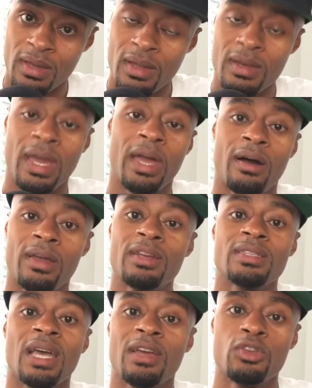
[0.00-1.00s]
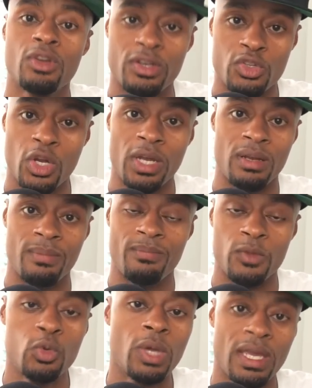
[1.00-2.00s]
Now, here's how you're going to train them.
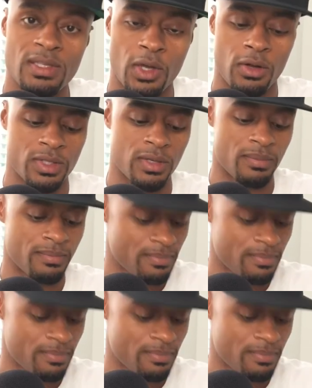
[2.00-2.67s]
You can't talk to them.